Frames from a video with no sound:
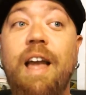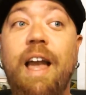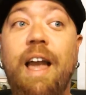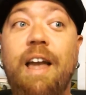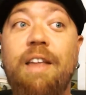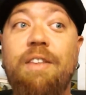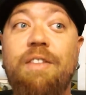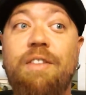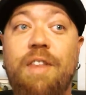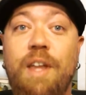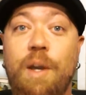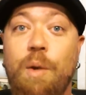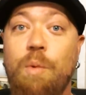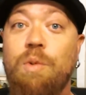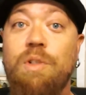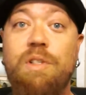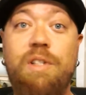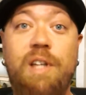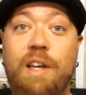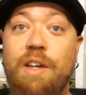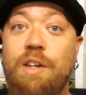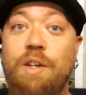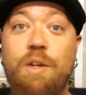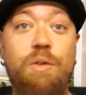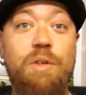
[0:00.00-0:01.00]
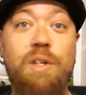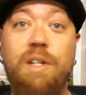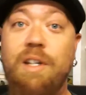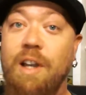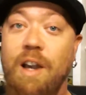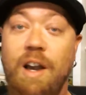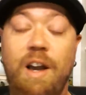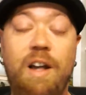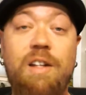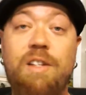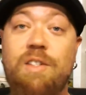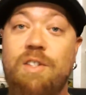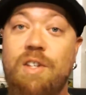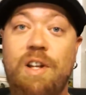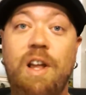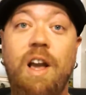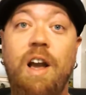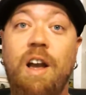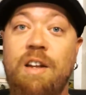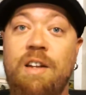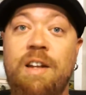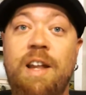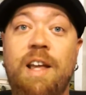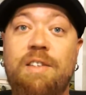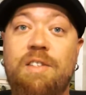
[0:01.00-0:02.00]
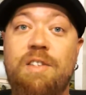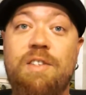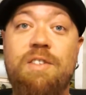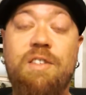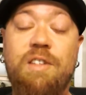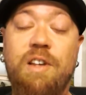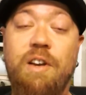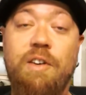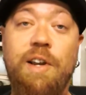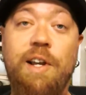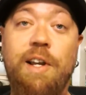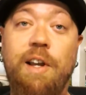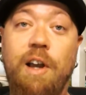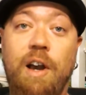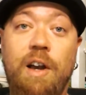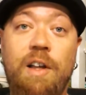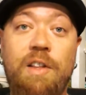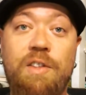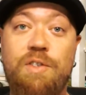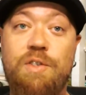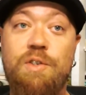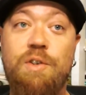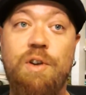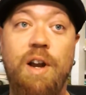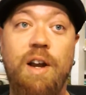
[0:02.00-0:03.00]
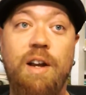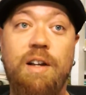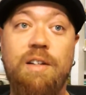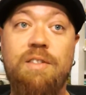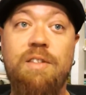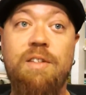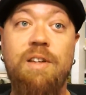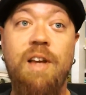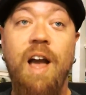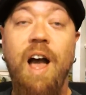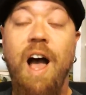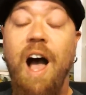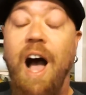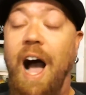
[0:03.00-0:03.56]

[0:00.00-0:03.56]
and they will tell you that God is an unnecessary construct.